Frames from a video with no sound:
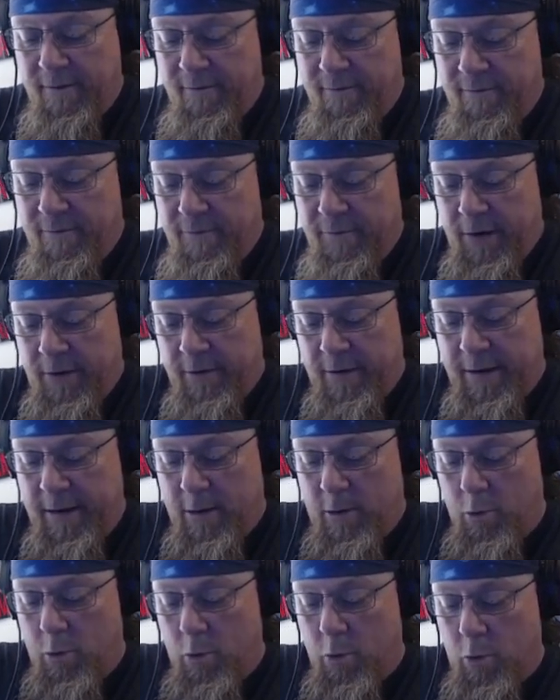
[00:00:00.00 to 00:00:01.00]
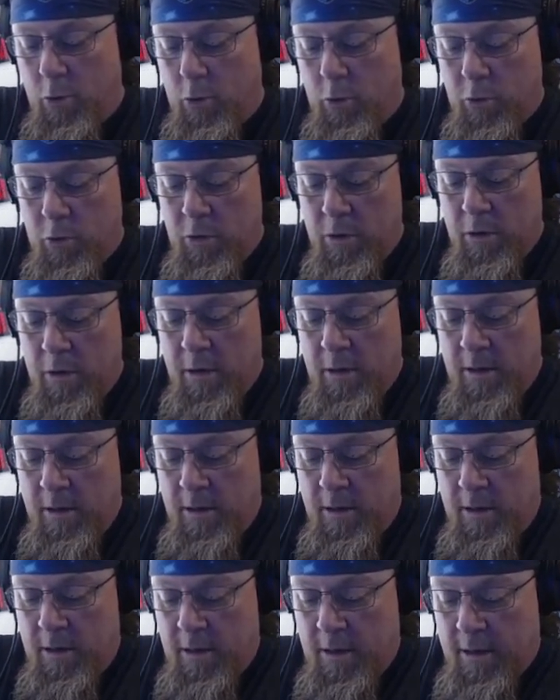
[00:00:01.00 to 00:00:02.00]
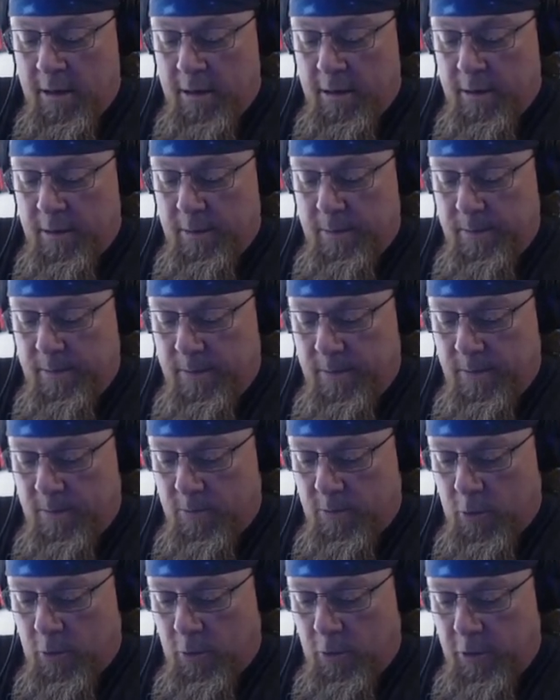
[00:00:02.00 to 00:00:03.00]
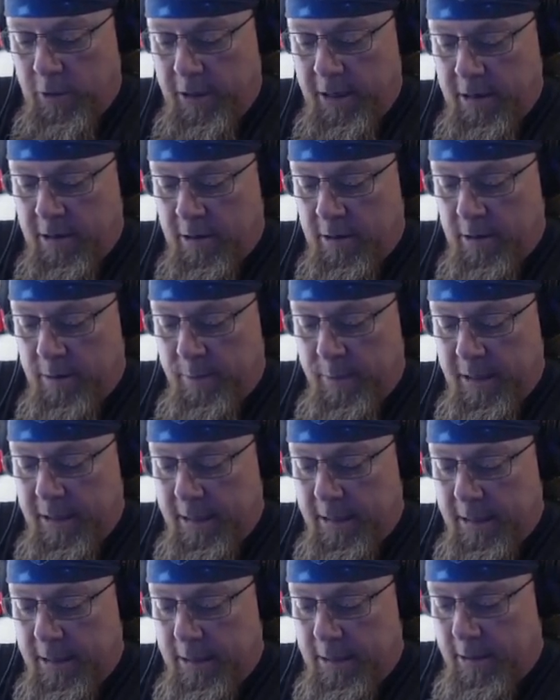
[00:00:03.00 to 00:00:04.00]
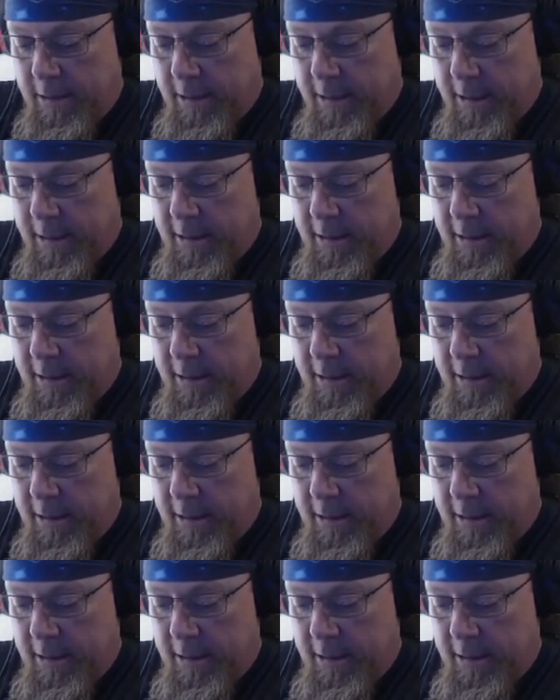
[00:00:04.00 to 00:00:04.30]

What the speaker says: very cool roll here. Let me get